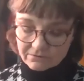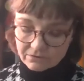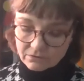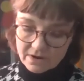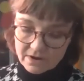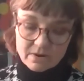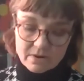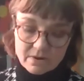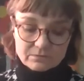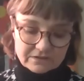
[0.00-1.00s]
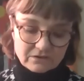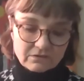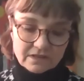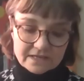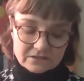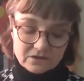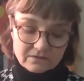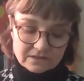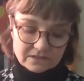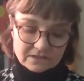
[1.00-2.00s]
of three post-prison release
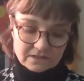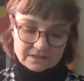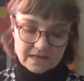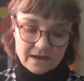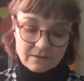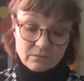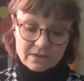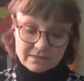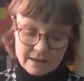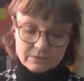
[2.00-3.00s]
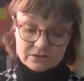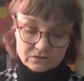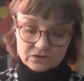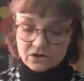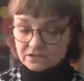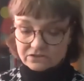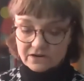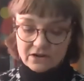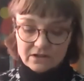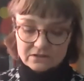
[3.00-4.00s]
services um, with Aboriginal Torres
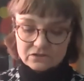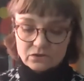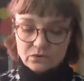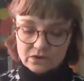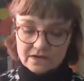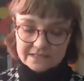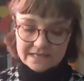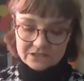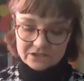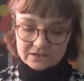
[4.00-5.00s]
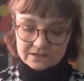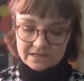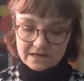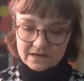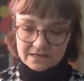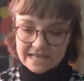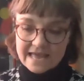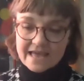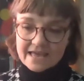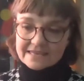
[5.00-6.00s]
Strait Islander organisations that I
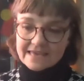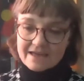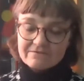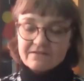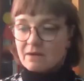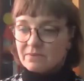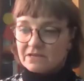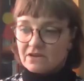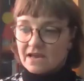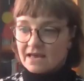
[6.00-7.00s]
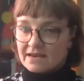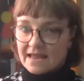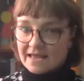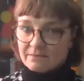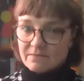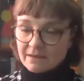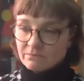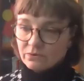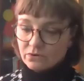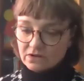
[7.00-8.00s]
gave Ngaa-bi-nya a name
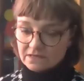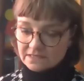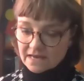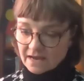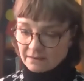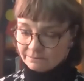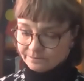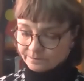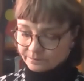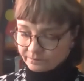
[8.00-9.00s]
and put it um,